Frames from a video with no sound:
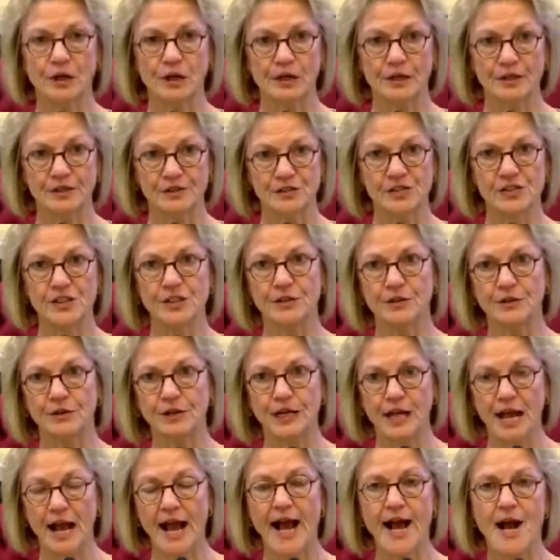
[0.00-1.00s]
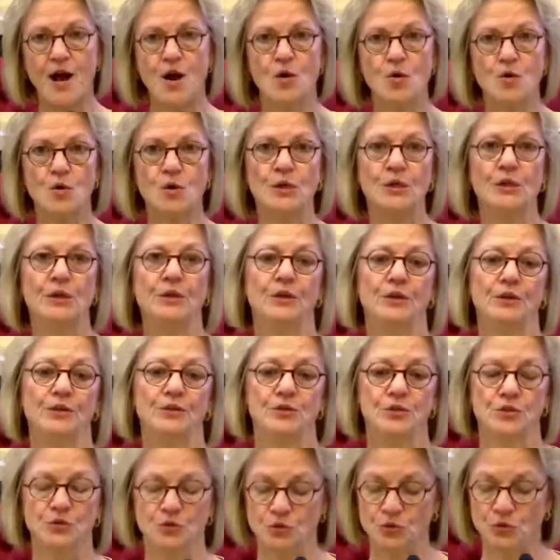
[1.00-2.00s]
considering how
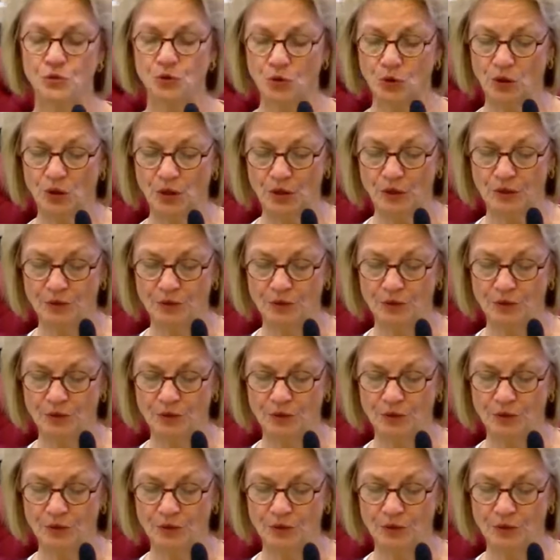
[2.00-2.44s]
to